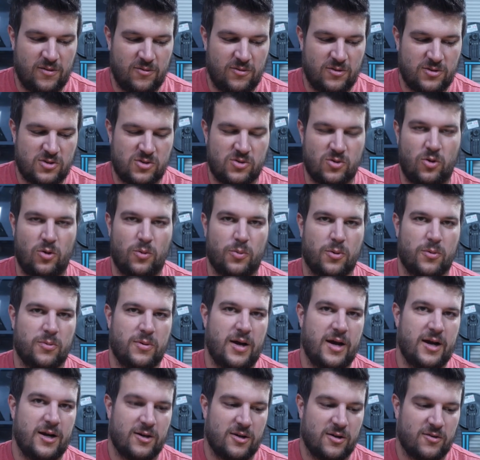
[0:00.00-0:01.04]
sole
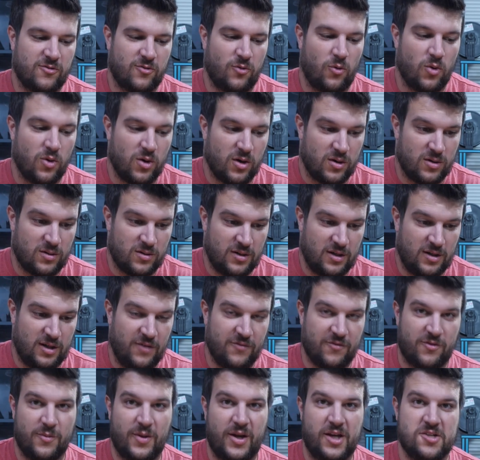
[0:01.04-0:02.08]
proprietor for
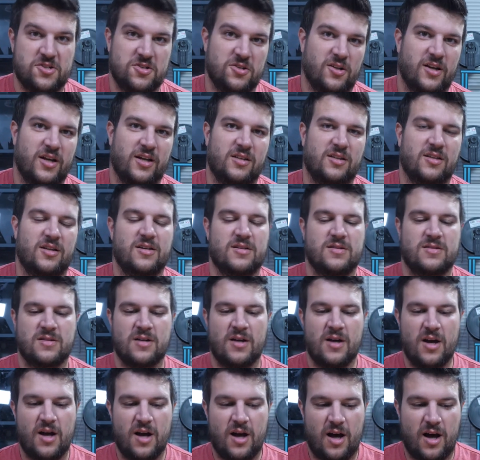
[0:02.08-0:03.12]
information like this.
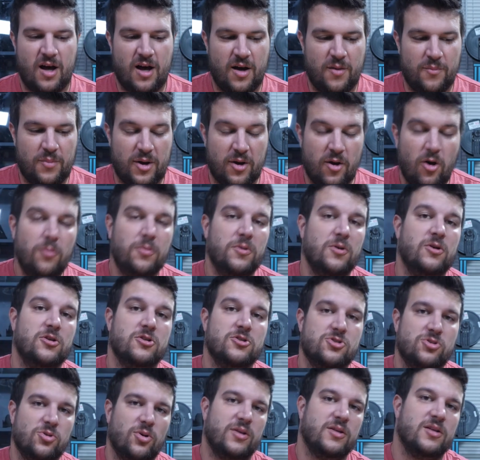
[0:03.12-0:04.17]
But I hope you
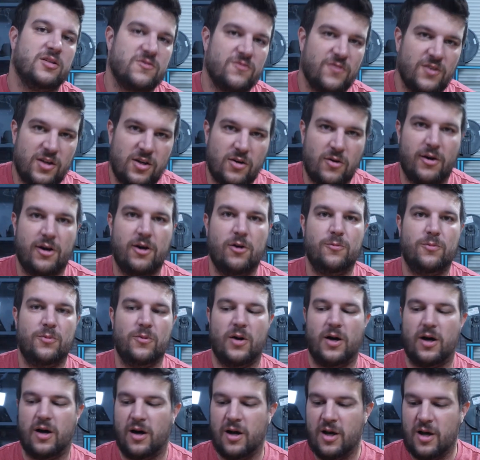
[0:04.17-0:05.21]
enjoyed this video. I hope
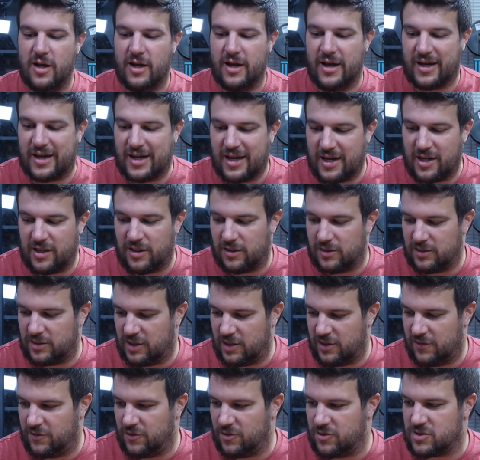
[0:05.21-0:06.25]
it kind of
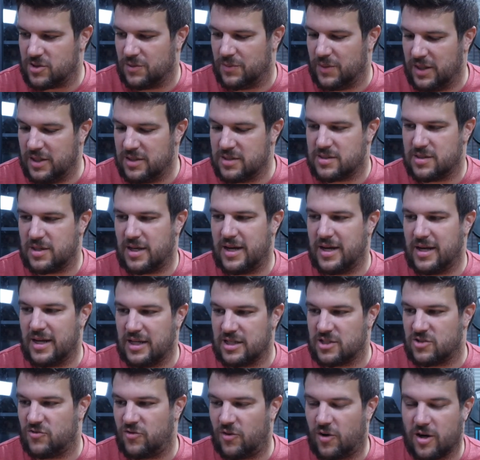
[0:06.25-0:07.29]
gave you some insight
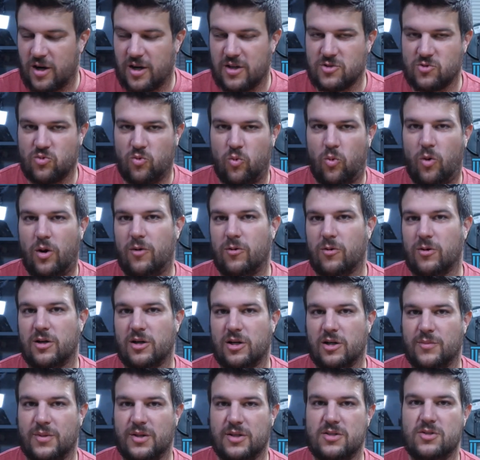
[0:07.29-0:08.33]
as far as what we're
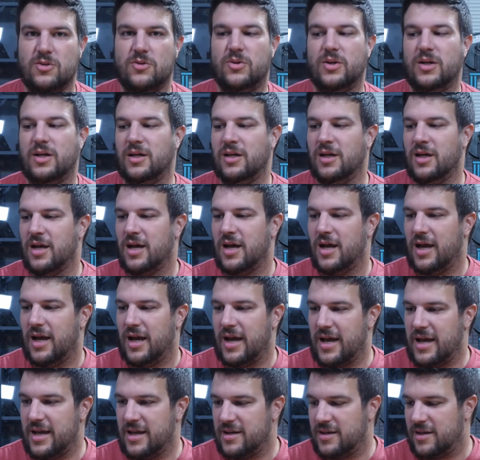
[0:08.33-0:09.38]
going to be doing.
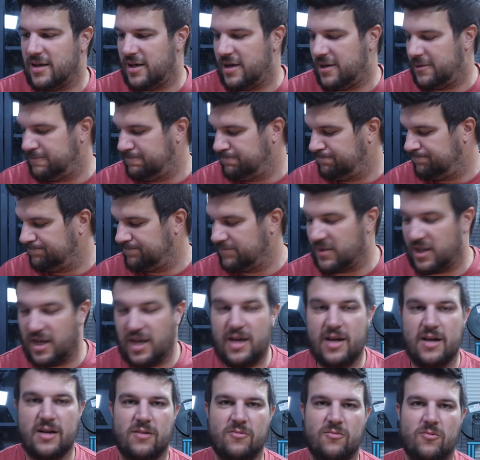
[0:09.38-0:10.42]
And
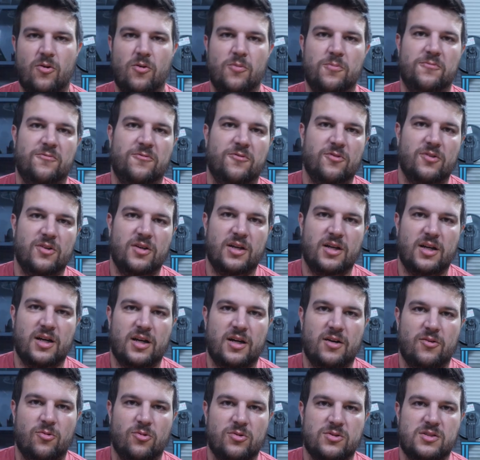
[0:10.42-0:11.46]
yeah, hopefully
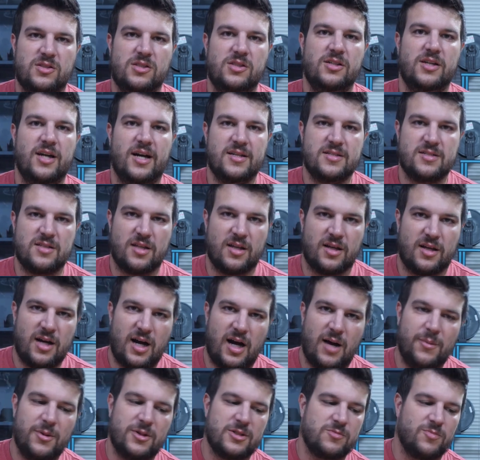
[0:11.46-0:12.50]
we'll see you guys in the
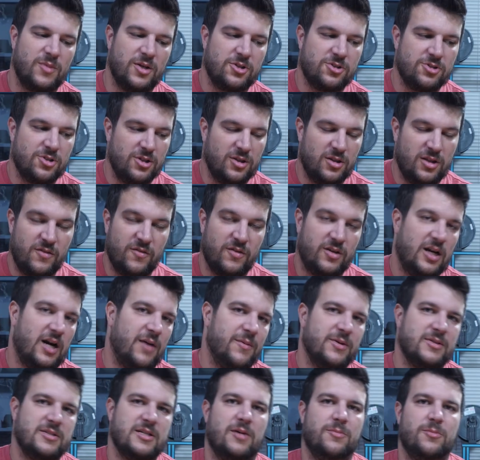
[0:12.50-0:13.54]
comments. Make sure you leave a
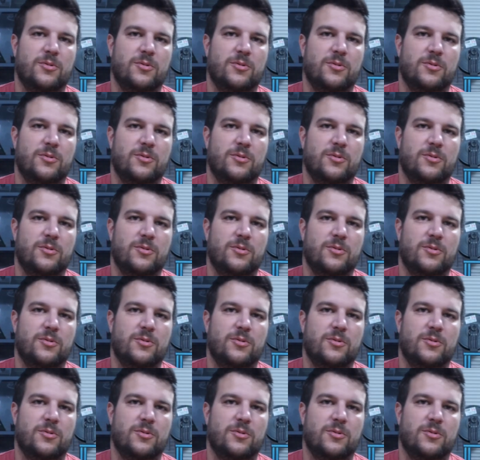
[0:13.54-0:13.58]
comment down